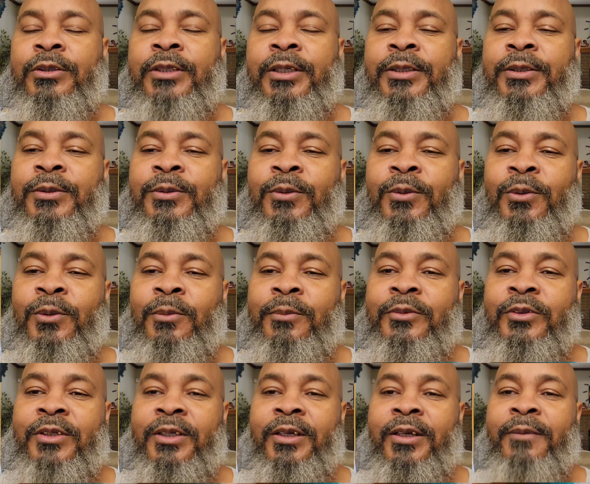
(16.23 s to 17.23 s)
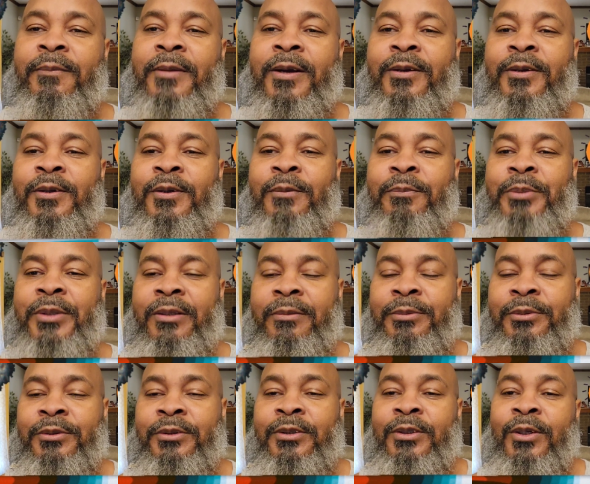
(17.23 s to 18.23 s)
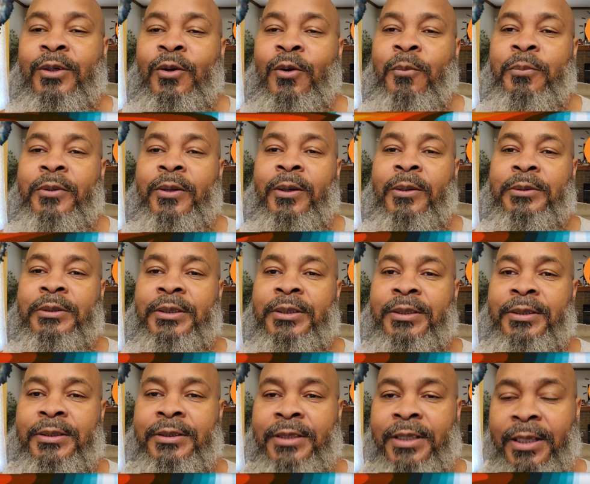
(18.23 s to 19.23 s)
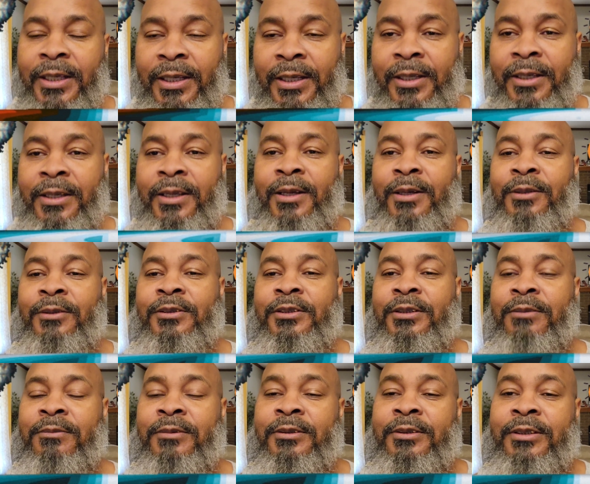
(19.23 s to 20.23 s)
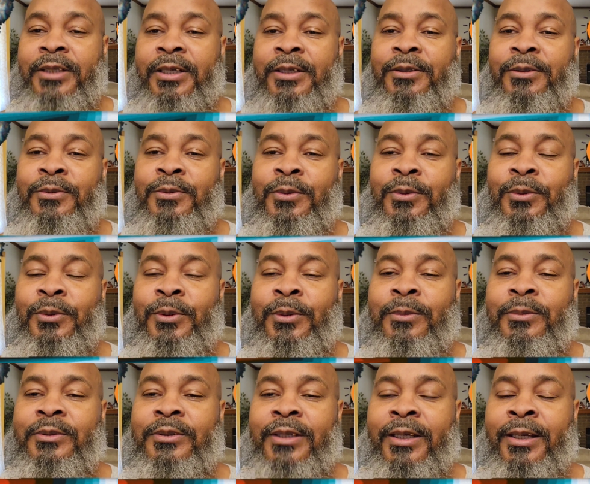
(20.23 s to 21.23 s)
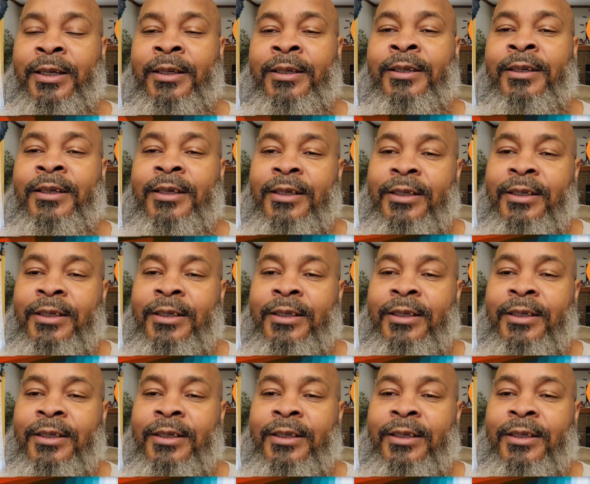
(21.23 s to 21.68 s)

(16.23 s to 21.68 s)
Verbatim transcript: today? You know what I'm saying, my good people? Hope y'all taking care of yourself today. You know what I'm saying?